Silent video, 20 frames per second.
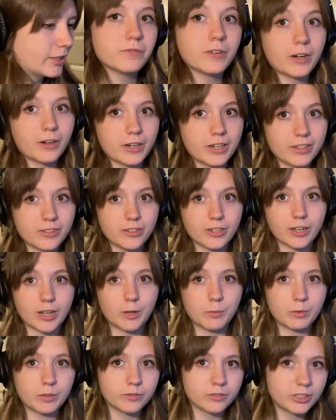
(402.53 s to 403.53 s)
fairies to
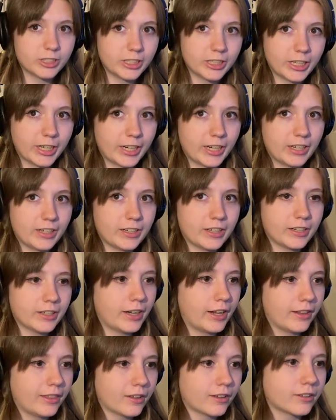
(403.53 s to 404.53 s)
come over and
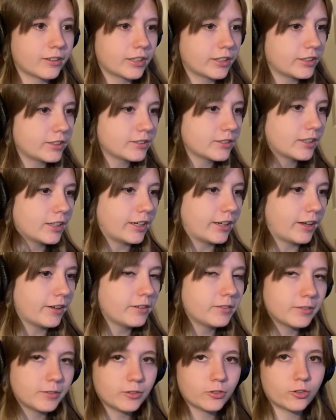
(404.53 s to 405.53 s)
unethically
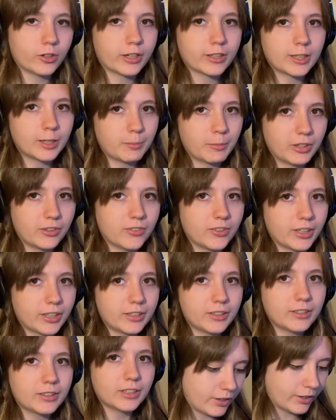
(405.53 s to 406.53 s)
trick them into
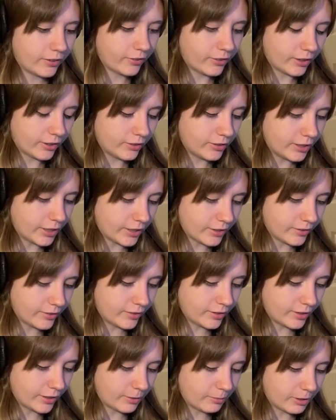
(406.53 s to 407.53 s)
giving us their
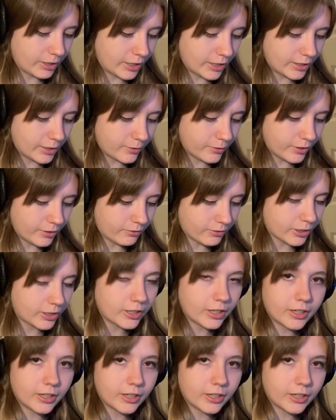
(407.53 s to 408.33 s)
dust, and then we can use it for